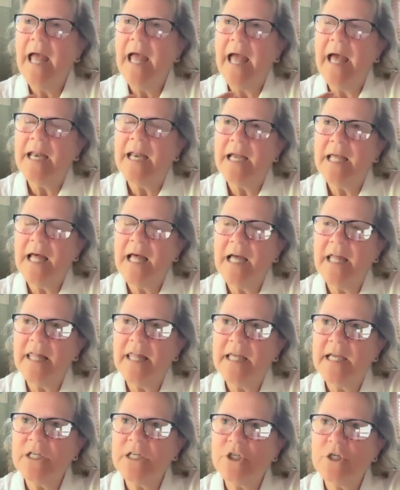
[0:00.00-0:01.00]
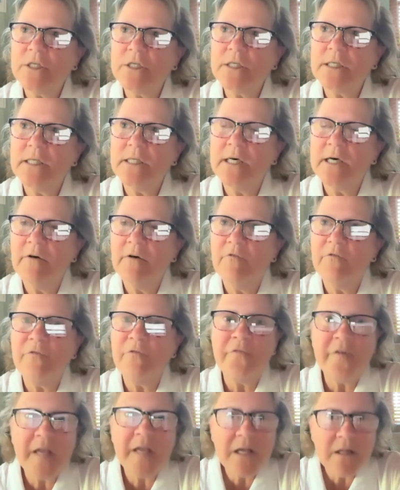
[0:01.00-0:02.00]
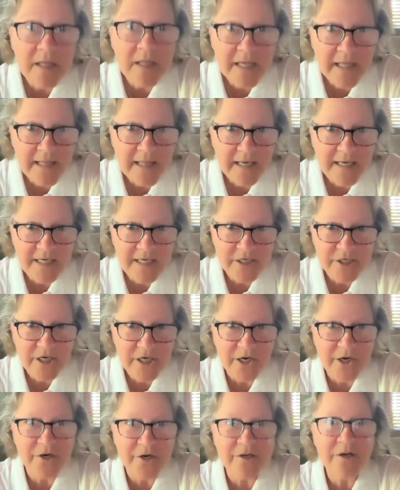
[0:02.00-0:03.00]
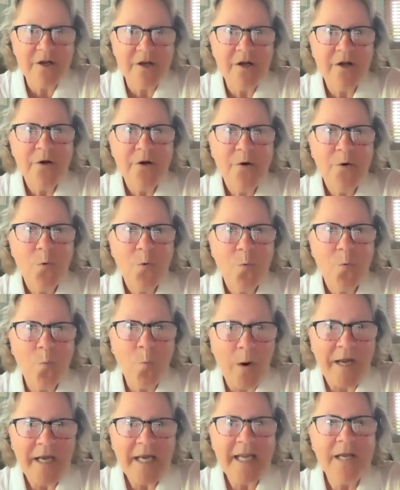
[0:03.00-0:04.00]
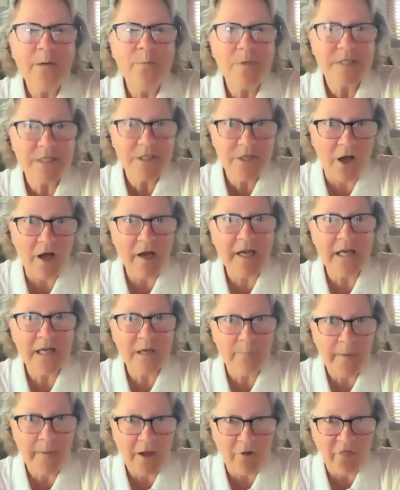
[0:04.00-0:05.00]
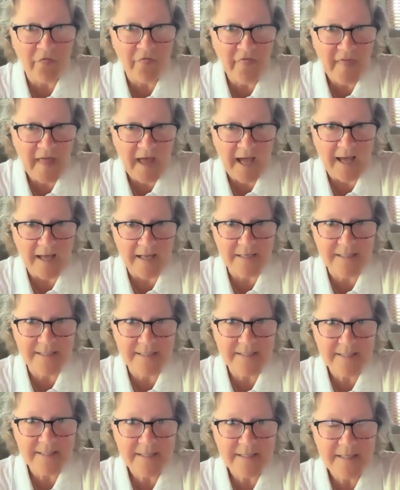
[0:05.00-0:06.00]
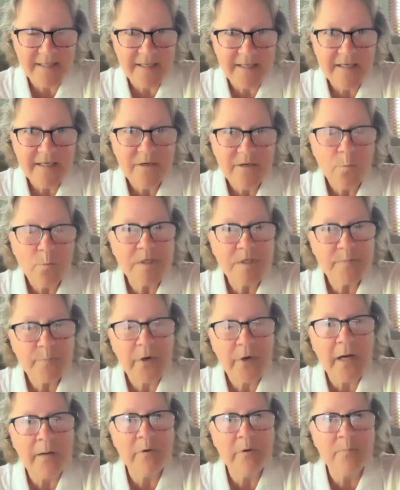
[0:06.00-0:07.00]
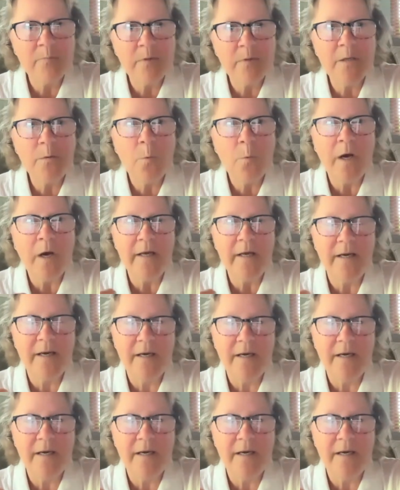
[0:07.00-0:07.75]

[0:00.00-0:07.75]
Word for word: And I, I think just the feeling that he shared when he was talking about that was probably what